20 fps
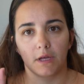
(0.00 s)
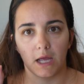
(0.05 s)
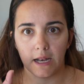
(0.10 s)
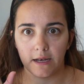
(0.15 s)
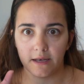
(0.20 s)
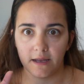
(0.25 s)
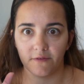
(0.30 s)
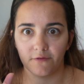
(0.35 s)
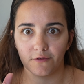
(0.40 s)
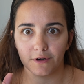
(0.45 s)
a
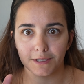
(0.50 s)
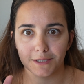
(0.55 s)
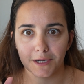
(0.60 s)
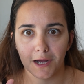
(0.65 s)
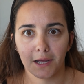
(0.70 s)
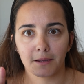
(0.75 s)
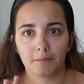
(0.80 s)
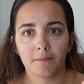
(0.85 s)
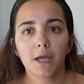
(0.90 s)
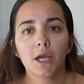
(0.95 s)
different
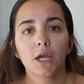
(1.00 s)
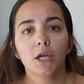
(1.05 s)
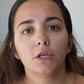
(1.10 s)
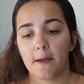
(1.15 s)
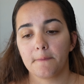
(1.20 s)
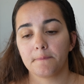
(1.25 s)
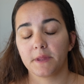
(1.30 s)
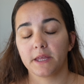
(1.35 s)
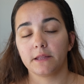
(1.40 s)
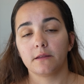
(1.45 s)
time.
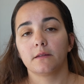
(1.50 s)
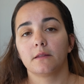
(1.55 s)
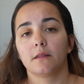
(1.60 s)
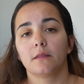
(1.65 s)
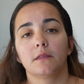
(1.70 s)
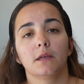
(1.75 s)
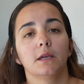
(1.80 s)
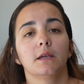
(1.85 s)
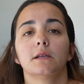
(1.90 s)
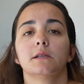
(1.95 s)
Another
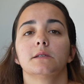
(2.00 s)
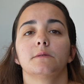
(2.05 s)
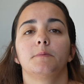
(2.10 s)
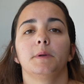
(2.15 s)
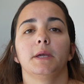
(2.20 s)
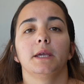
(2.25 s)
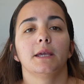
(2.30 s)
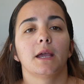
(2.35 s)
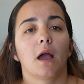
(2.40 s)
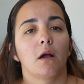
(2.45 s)
thing is
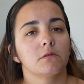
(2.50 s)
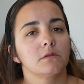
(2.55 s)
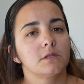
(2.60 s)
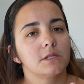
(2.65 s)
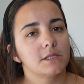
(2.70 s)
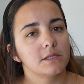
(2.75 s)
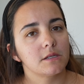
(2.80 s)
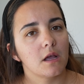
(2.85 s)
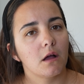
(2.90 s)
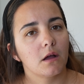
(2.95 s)
being
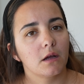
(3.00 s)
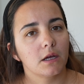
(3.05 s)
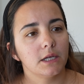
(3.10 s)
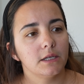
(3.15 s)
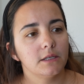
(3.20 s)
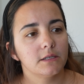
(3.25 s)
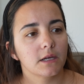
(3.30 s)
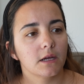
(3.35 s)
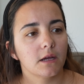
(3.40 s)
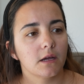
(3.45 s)

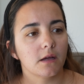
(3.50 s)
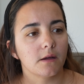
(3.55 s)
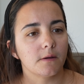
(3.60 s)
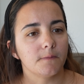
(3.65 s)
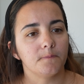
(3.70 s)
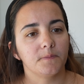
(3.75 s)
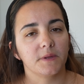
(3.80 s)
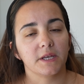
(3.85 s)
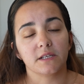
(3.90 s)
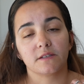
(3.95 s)
outside
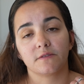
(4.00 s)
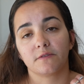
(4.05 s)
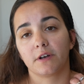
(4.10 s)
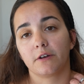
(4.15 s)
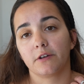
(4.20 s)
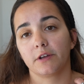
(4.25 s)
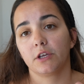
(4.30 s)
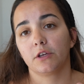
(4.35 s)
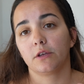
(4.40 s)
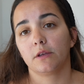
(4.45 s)

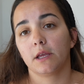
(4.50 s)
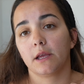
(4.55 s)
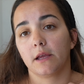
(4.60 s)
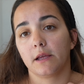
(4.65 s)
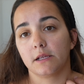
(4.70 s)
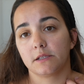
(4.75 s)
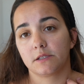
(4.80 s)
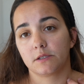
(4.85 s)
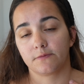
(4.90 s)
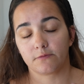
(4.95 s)

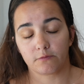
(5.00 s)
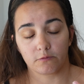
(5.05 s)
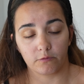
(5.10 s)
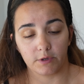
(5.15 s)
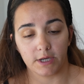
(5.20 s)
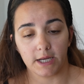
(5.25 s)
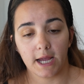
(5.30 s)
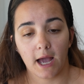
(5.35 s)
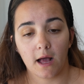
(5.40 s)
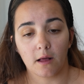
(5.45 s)
it
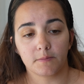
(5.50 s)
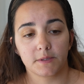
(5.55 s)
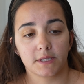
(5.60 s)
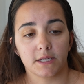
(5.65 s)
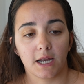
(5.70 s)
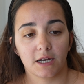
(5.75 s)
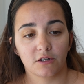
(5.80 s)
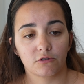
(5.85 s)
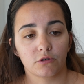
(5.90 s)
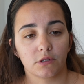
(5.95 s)
really helps. The
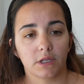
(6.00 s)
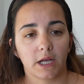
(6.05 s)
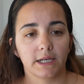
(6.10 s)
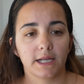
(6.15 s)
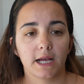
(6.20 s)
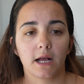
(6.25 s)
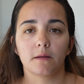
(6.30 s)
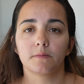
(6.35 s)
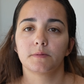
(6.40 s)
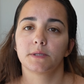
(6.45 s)
natural light
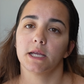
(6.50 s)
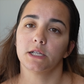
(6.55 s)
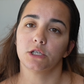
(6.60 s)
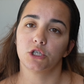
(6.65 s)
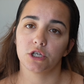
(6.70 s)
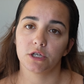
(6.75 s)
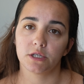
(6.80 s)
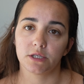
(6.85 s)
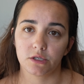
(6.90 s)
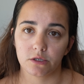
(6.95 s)
helps
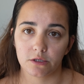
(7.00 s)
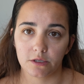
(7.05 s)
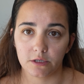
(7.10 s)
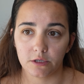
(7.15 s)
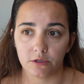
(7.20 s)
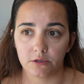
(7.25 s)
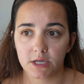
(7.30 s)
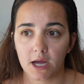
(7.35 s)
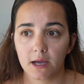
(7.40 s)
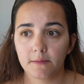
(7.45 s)
adjust to the
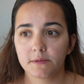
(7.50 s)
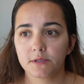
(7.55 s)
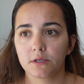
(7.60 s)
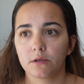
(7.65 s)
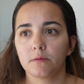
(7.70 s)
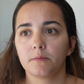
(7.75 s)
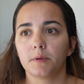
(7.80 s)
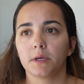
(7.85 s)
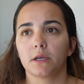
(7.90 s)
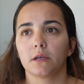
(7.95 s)
new time
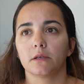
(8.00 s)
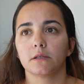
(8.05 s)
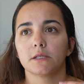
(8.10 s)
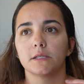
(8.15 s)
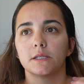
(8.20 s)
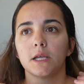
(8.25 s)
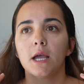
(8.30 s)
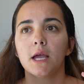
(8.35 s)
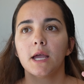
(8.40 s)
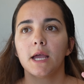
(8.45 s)
zone,
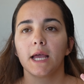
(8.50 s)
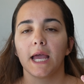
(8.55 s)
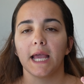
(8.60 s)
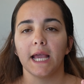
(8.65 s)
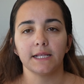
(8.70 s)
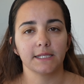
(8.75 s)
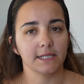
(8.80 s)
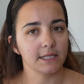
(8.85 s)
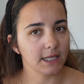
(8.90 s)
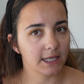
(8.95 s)
because
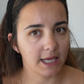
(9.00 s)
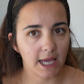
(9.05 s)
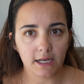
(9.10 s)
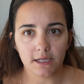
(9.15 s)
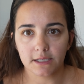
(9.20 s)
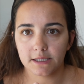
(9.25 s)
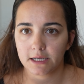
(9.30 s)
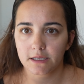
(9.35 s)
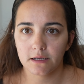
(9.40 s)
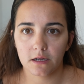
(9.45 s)
it's
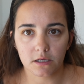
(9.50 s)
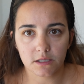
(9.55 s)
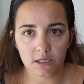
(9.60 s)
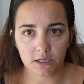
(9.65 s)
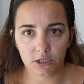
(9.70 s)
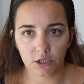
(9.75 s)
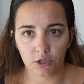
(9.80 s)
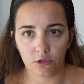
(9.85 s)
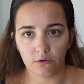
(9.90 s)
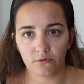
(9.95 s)

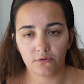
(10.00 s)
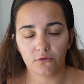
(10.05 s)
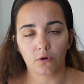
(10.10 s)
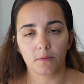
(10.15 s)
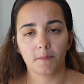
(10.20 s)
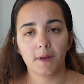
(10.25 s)
another cue for